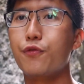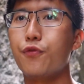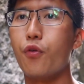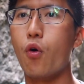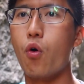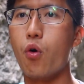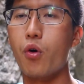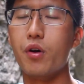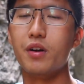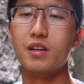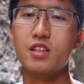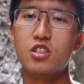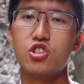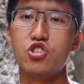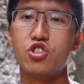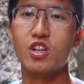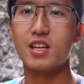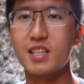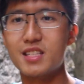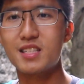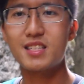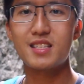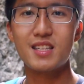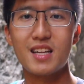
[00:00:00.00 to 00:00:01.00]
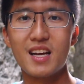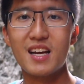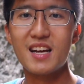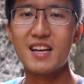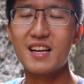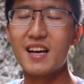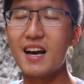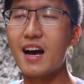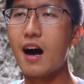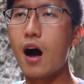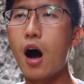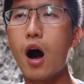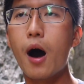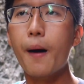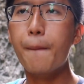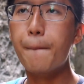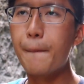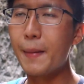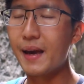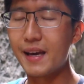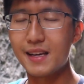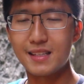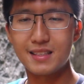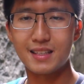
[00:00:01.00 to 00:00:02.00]
forward is just
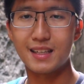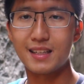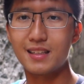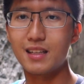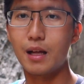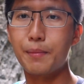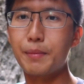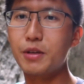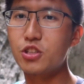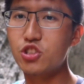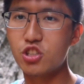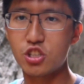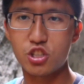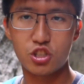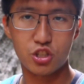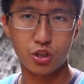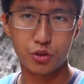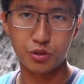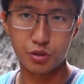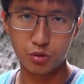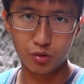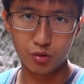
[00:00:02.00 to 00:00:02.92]
amazing. Let me just show you